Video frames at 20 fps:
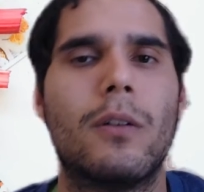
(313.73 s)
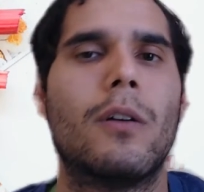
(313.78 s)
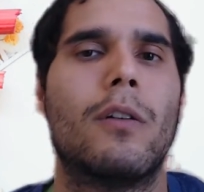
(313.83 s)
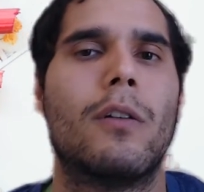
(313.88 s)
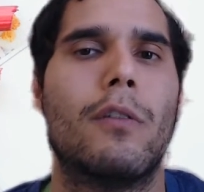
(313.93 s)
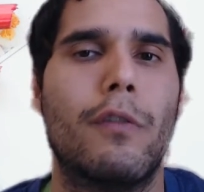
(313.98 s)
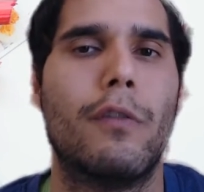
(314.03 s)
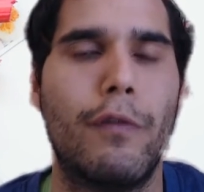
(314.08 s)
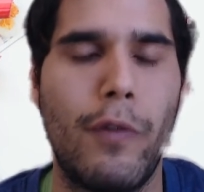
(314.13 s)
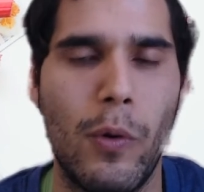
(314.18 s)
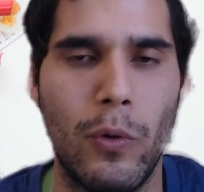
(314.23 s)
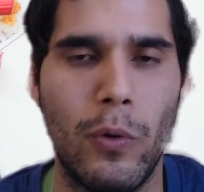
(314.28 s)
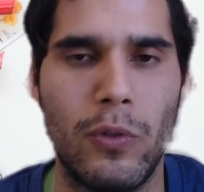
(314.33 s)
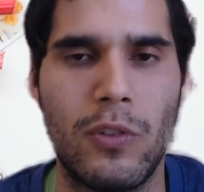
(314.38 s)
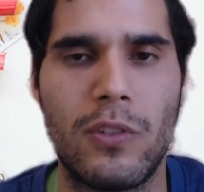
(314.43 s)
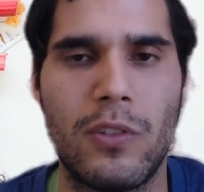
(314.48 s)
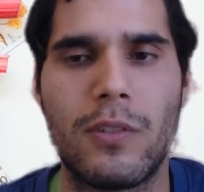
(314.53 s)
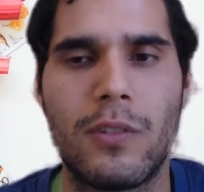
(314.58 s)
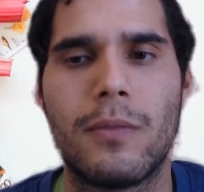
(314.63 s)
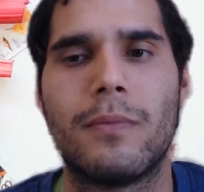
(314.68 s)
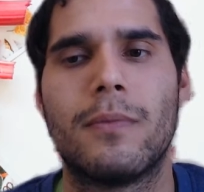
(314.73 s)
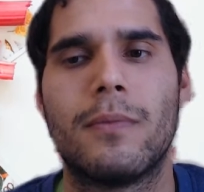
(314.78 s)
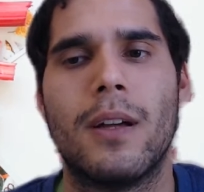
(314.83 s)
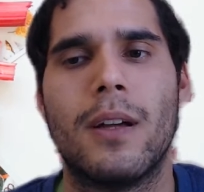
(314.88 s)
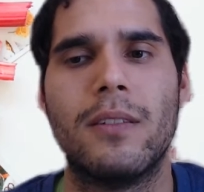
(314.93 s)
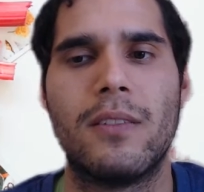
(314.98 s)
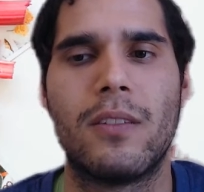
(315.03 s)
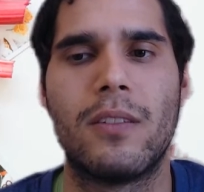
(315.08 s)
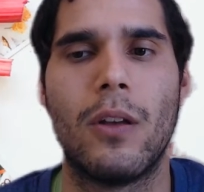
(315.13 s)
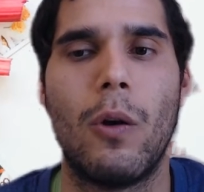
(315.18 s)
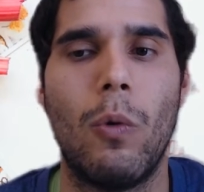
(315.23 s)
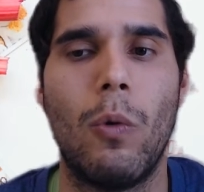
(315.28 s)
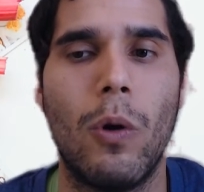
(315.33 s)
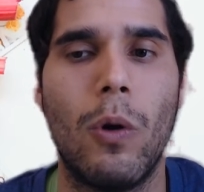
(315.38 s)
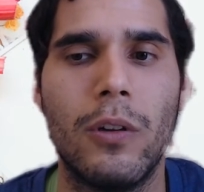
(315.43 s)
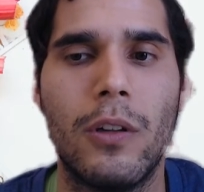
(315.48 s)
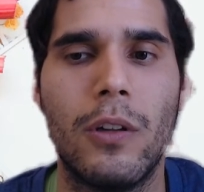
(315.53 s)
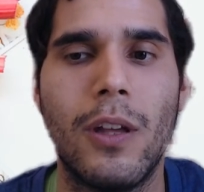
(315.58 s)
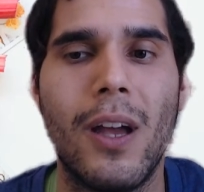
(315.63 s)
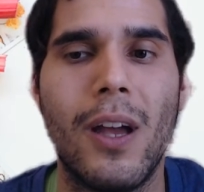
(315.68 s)
fruits, and so
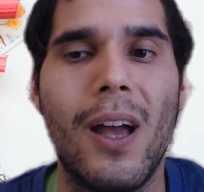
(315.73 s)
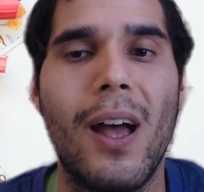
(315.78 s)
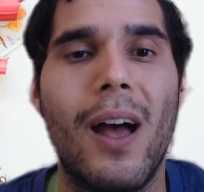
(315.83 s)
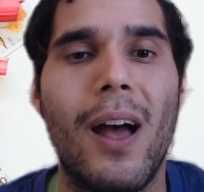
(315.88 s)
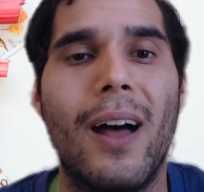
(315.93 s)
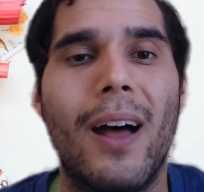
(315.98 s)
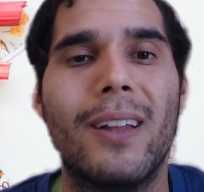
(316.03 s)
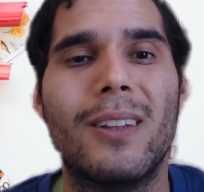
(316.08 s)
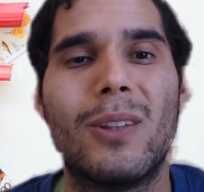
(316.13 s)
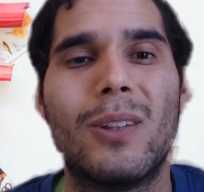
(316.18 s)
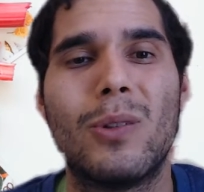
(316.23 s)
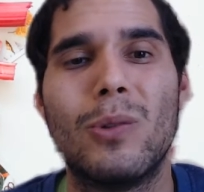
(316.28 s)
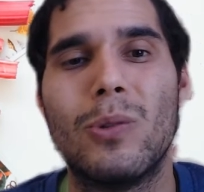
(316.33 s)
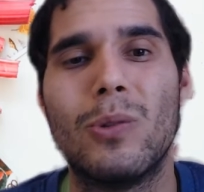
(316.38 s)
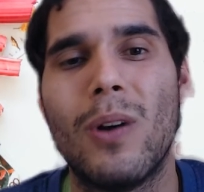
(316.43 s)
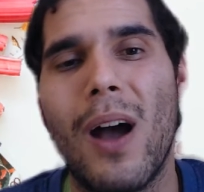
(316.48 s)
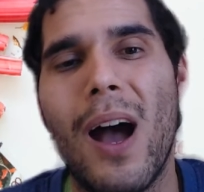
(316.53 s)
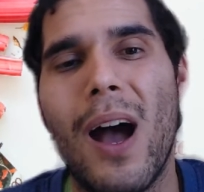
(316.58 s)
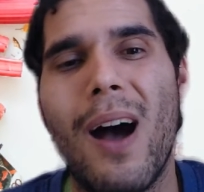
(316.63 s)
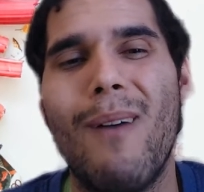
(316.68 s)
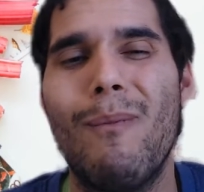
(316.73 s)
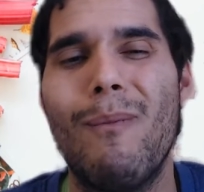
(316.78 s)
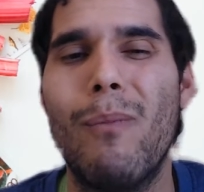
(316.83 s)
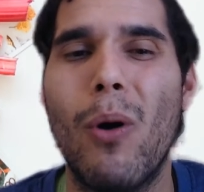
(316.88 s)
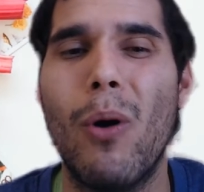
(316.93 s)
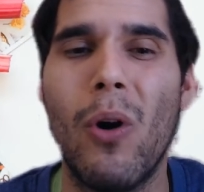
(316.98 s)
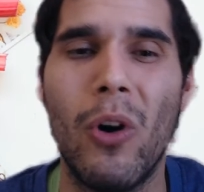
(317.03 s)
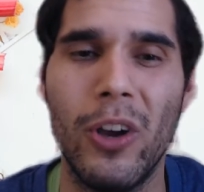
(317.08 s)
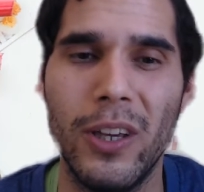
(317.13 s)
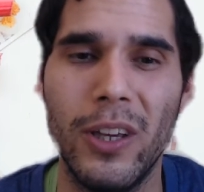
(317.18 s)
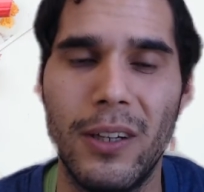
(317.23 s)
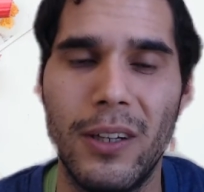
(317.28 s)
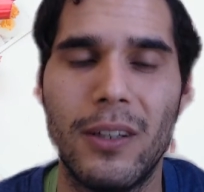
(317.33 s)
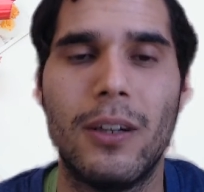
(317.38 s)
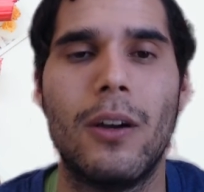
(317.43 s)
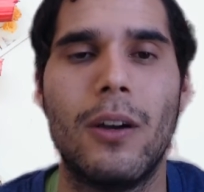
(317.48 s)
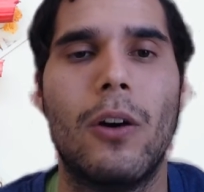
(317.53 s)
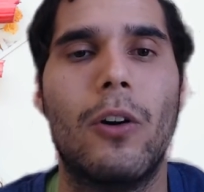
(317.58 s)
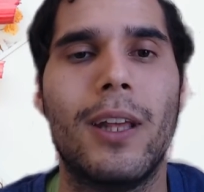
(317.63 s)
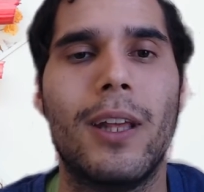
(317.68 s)
on, and to avoid
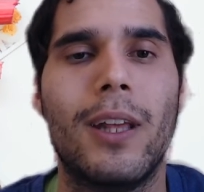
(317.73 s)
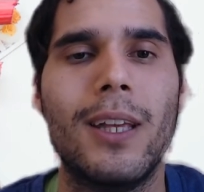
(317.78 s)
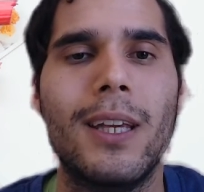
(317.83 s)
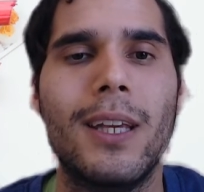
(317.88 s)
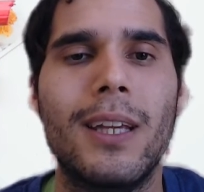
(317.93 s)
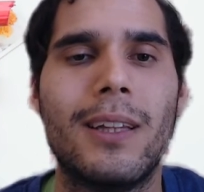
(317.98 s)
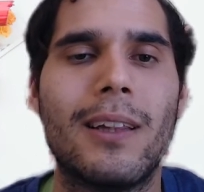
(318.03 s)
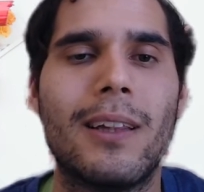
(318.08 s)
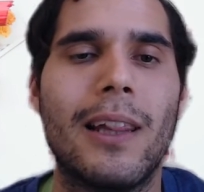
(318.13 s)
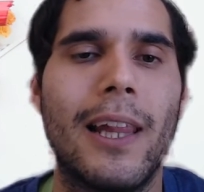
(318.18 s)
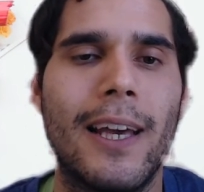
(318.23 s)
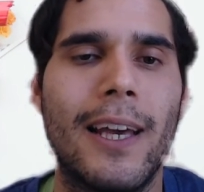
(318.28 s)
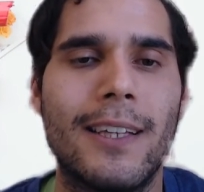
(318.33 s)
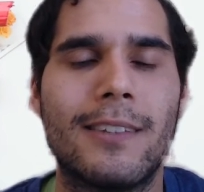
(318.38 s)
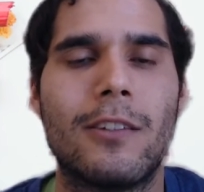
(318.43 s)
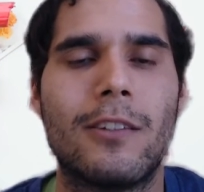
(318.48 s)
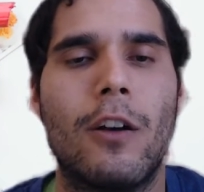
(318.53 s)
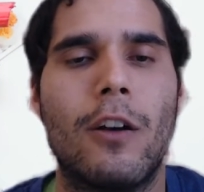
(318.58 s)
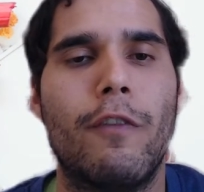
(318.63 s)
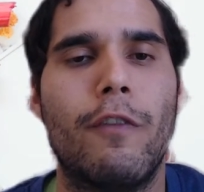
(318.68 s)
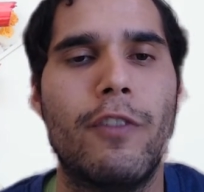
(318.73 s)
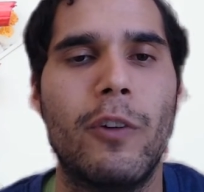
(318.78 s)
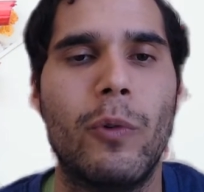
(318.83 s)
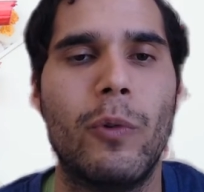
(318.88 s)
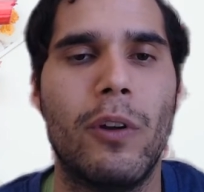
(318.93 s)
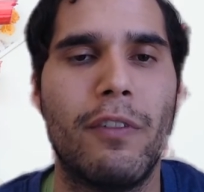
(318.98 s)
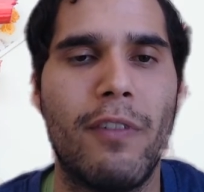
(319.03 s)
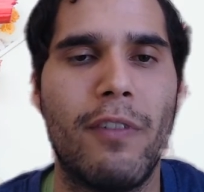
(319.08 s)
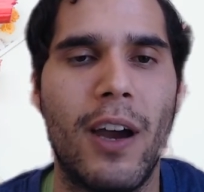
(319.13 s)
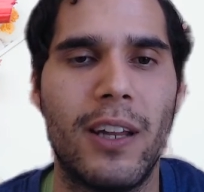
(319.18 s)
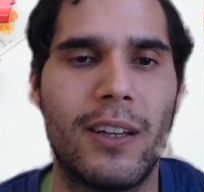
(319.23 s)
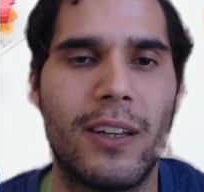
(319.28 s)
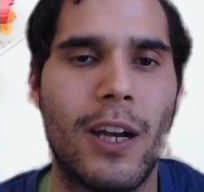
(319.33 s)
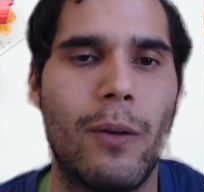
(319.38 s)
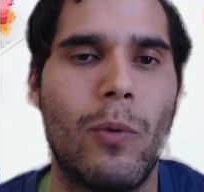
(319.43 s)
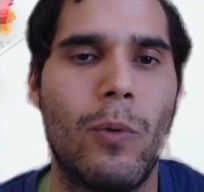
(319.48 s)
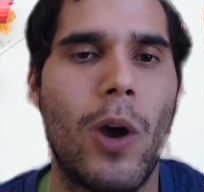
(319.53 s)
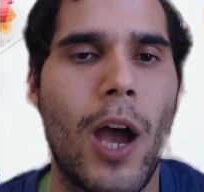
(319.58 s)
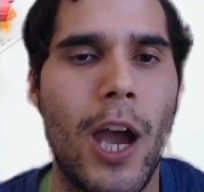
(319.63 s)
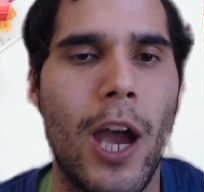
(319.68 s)
or eat less of the refined
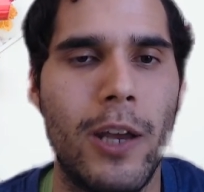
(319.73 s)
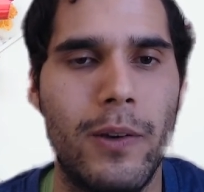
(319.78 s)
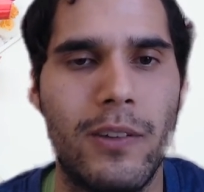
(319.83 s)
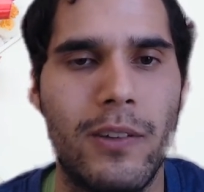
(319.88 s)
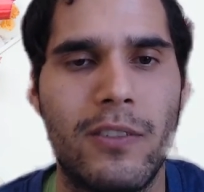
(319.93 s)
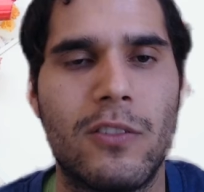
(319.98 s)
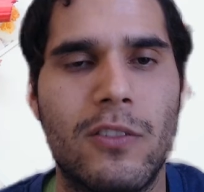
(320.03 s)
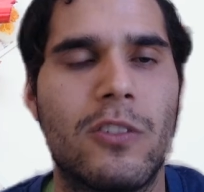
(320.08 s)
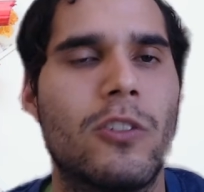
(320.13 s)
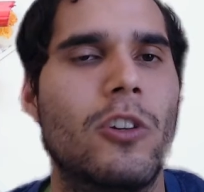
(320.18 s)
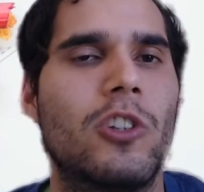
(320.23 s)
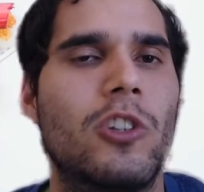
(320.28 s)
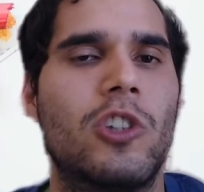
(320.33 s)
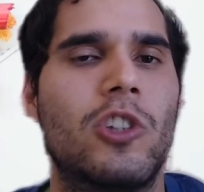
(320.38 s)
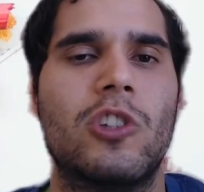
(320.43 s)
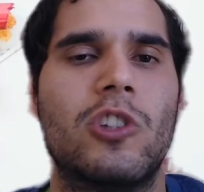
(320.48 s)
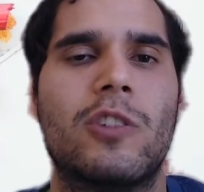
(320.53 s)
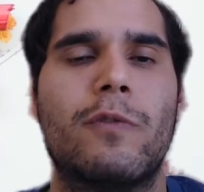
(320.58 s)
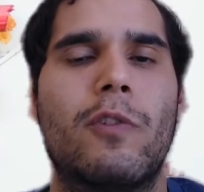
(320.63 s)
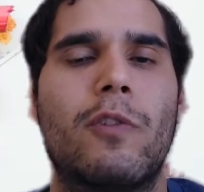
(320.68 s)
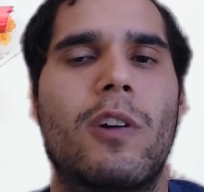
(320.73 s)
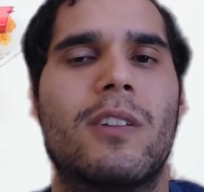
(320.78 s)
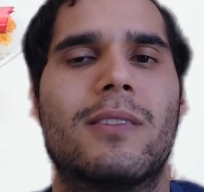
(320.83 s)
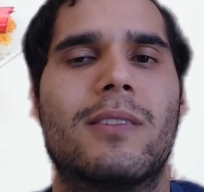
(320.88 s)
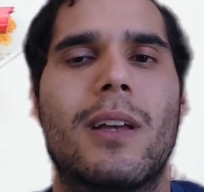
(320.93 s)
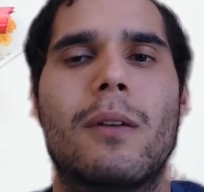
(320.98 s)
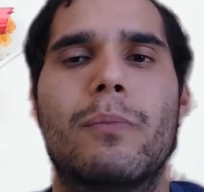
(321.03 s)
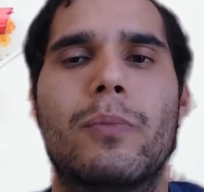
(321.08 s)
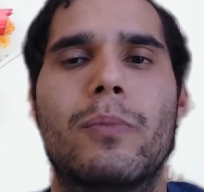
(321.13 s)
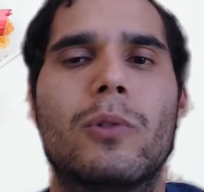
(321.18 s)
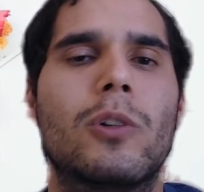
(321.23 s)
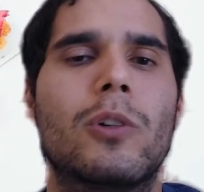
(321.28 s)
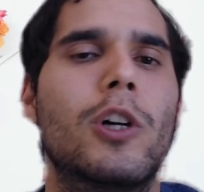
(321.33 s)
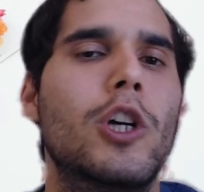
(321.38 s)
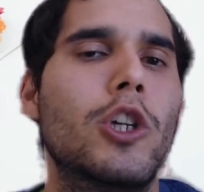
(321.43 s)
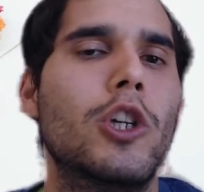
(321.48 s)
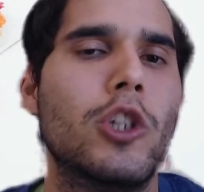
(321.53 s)
carbohydrates such as, for example,